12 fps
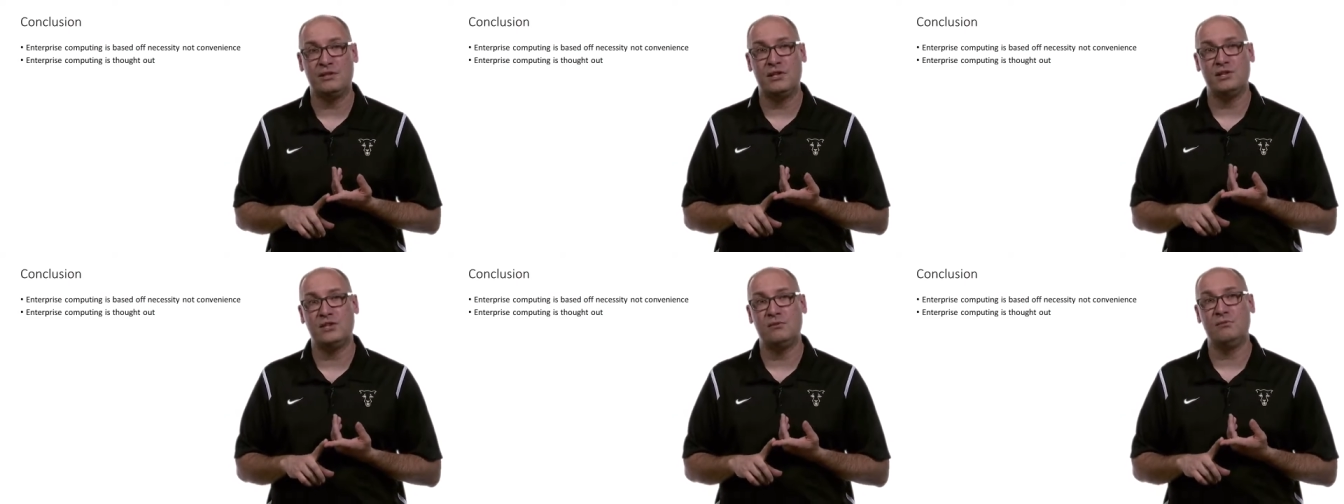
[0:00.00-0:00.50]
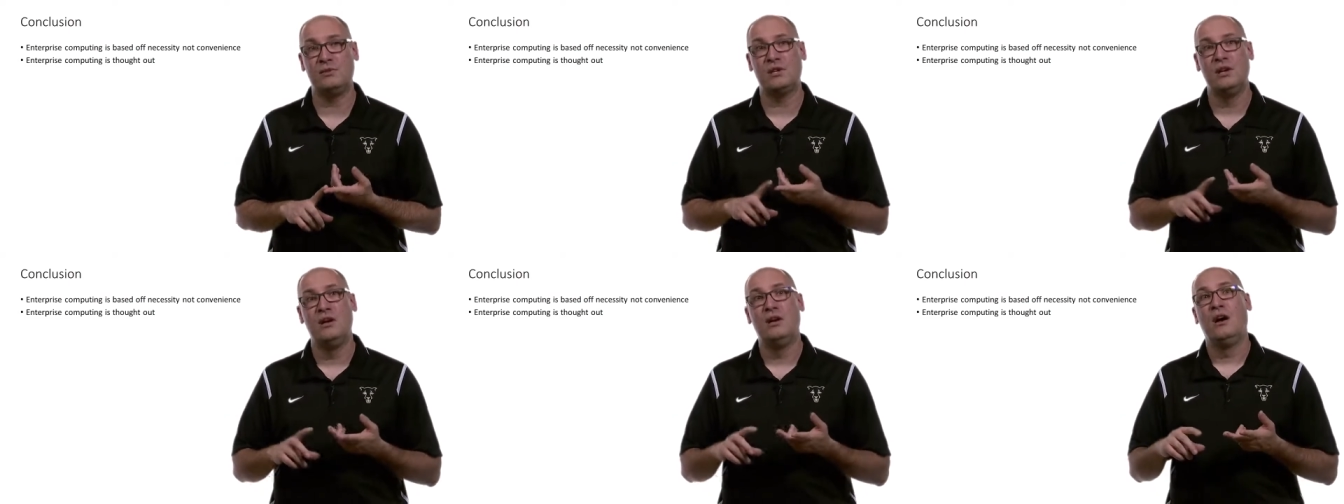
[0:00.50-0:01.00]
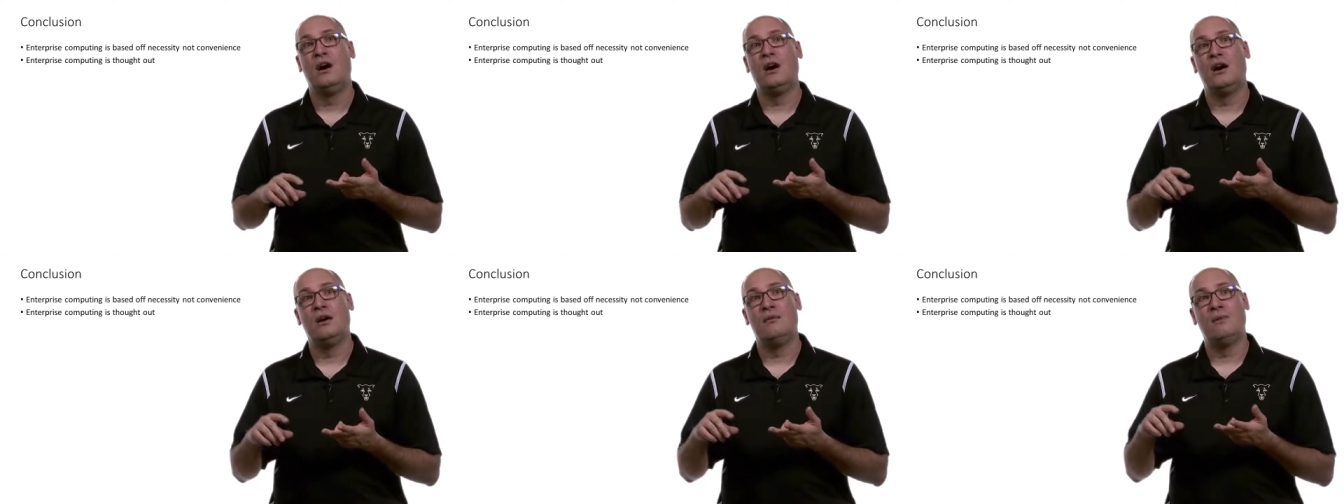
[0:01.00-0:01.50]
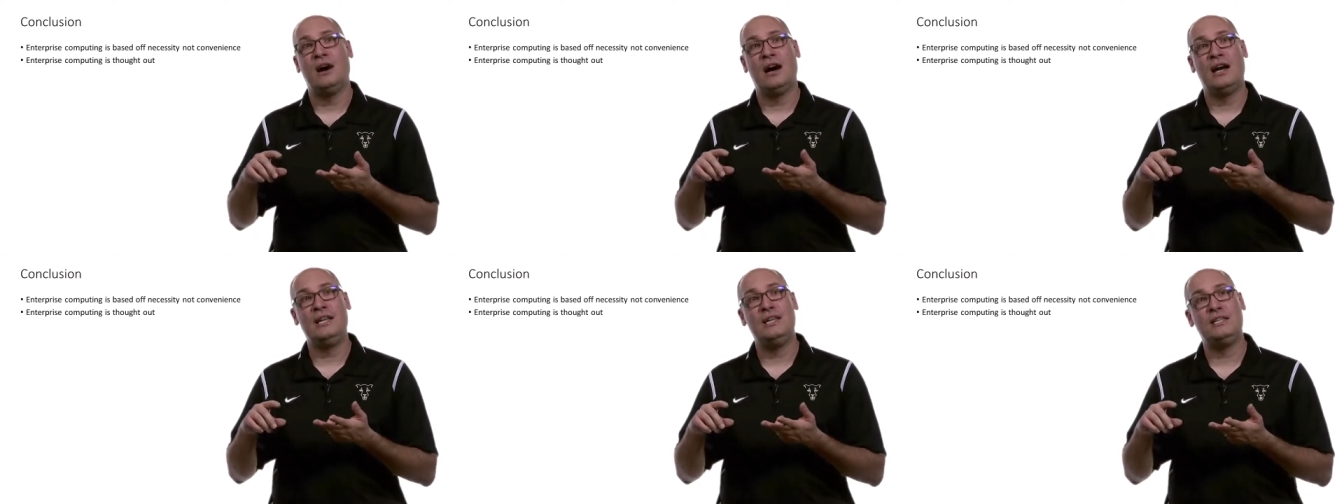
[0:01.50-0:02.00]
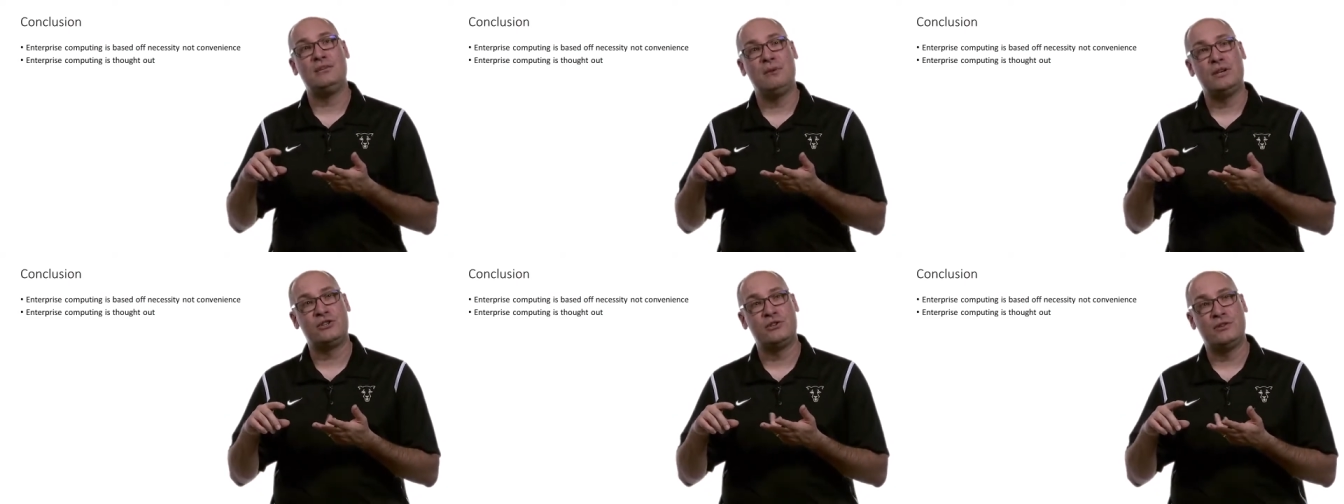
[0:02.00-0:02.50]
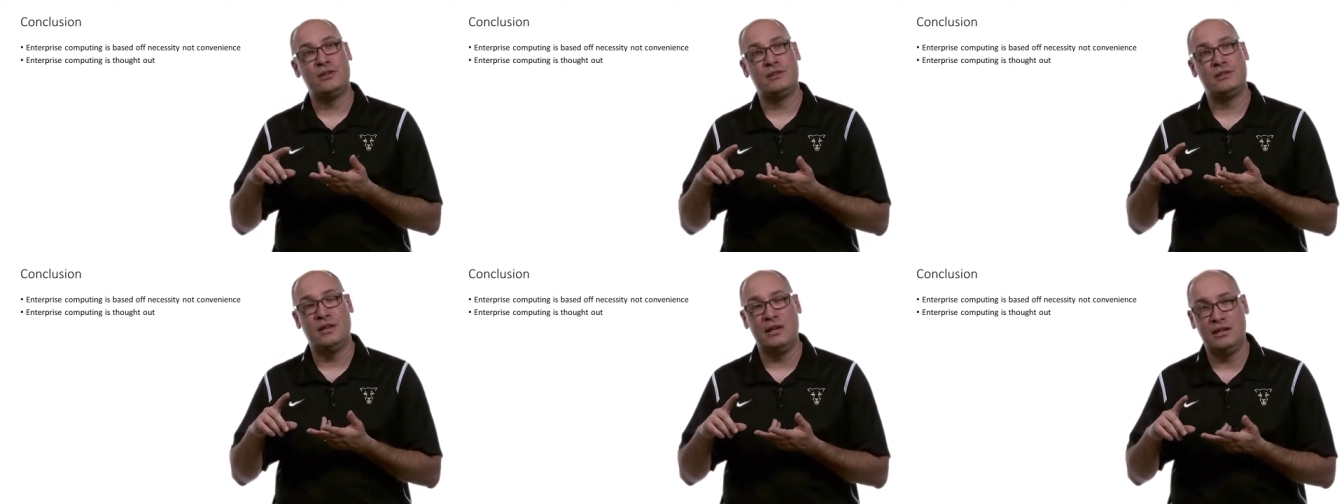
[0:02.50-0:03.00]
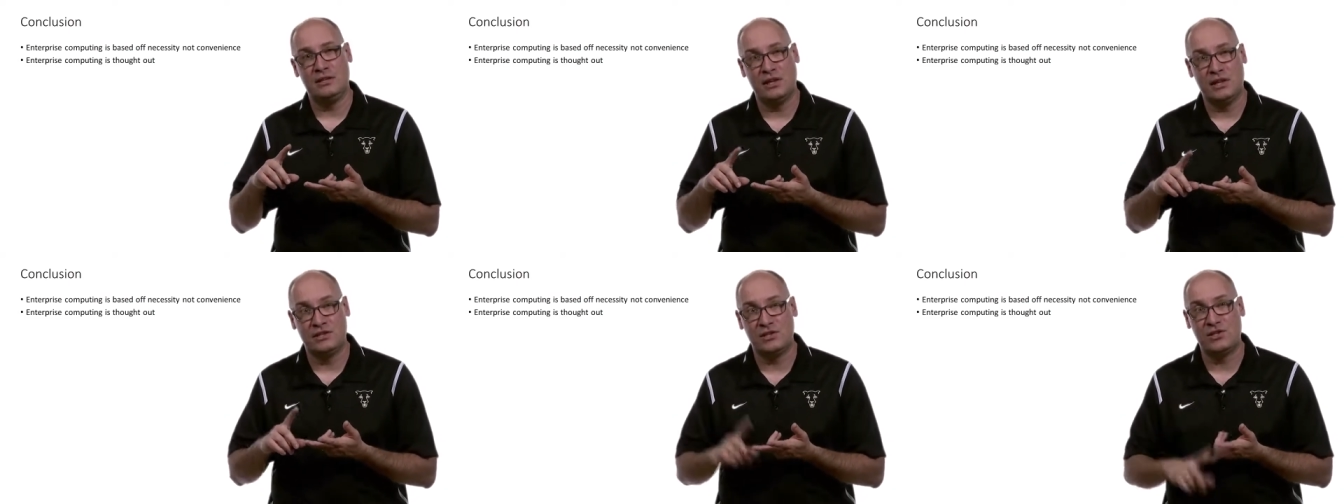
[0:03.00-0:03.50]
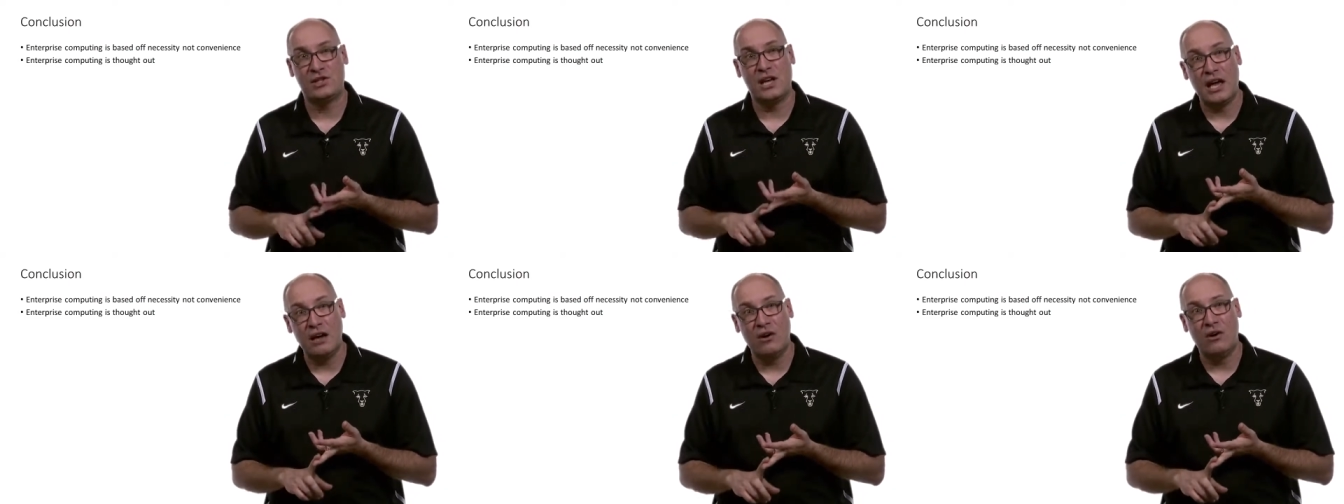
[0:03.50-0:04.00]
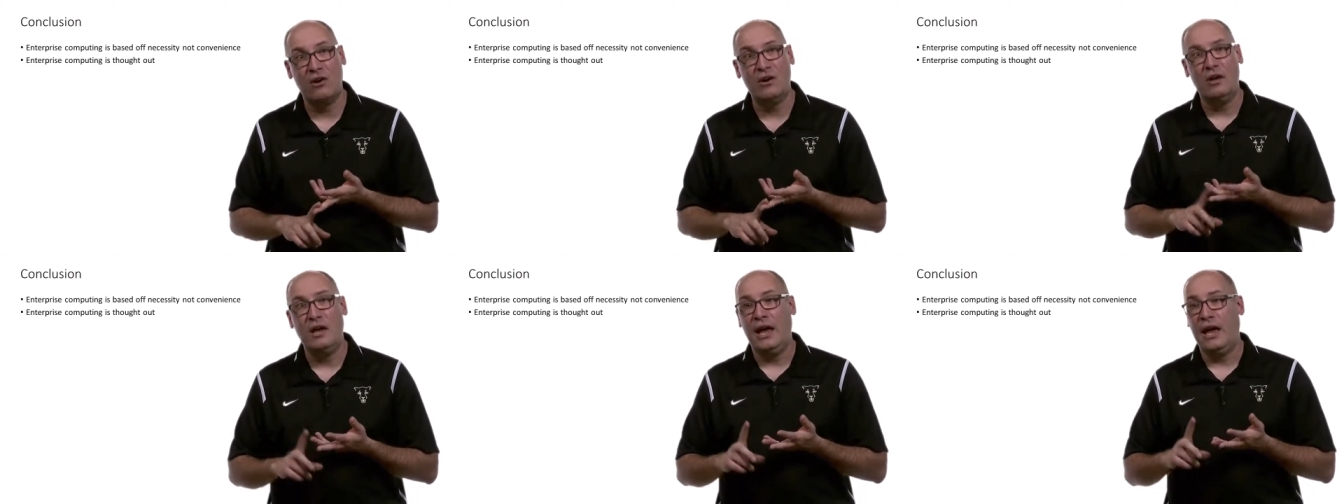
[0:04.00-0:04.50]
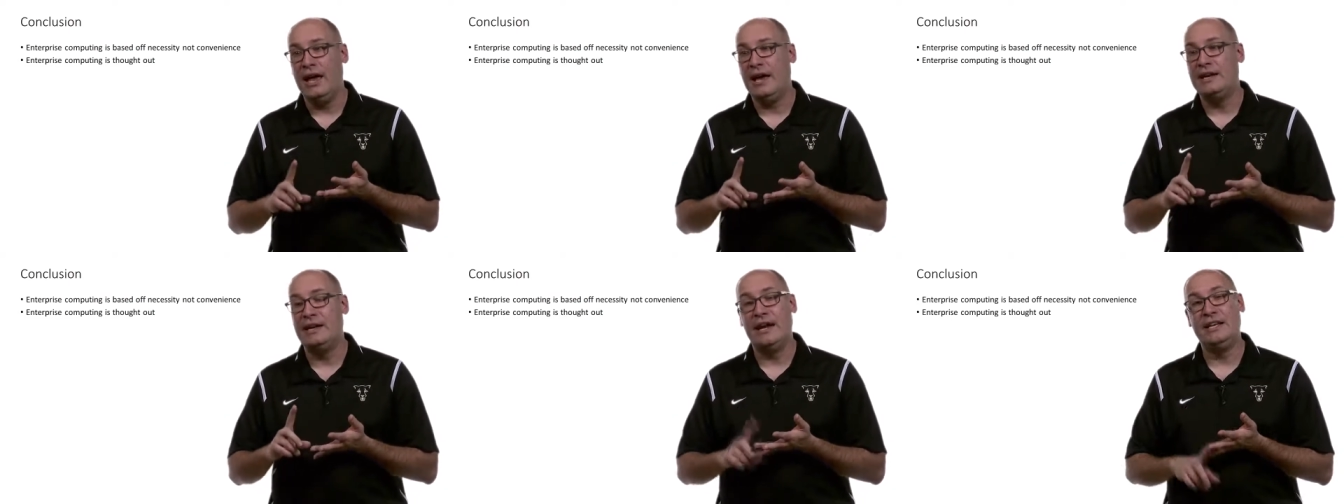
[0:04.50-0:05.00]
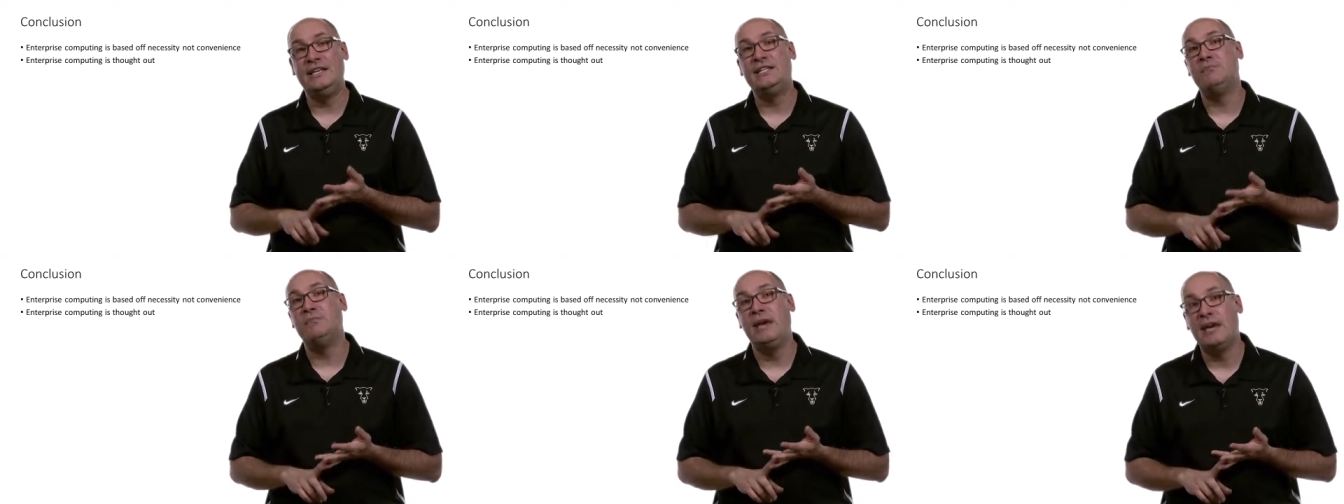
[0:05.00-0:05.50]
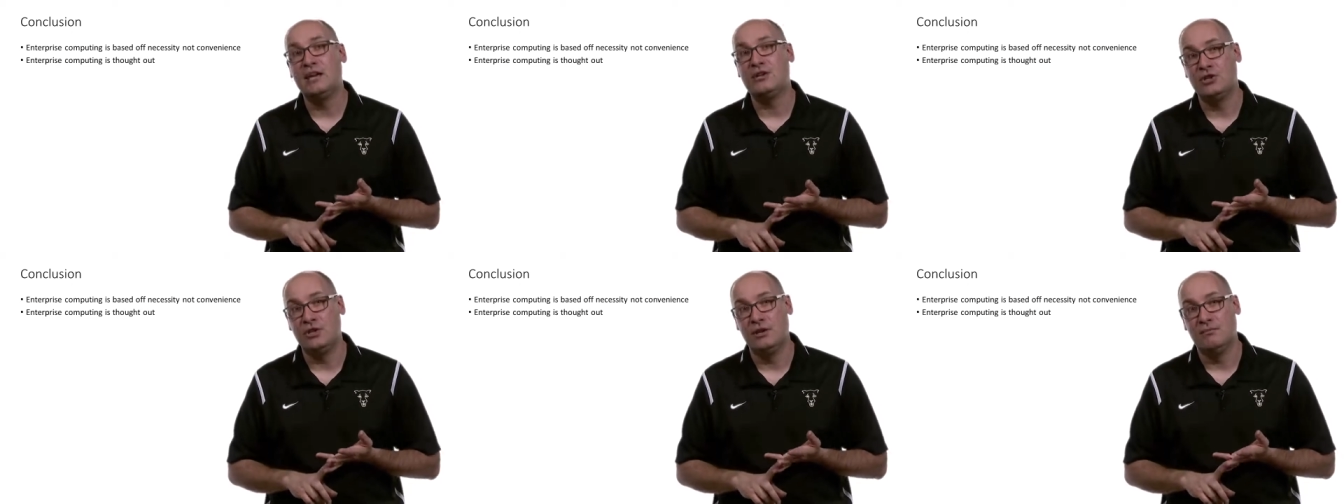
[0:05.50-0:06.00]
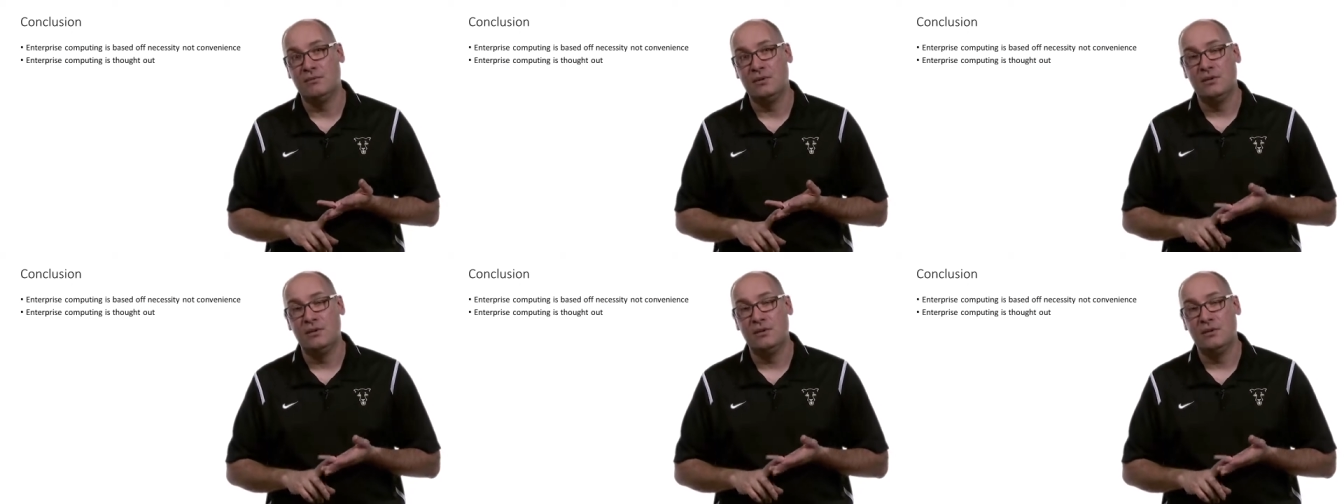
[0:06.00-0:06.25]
systems. I need to make sure that they can scale, and I need to manage them.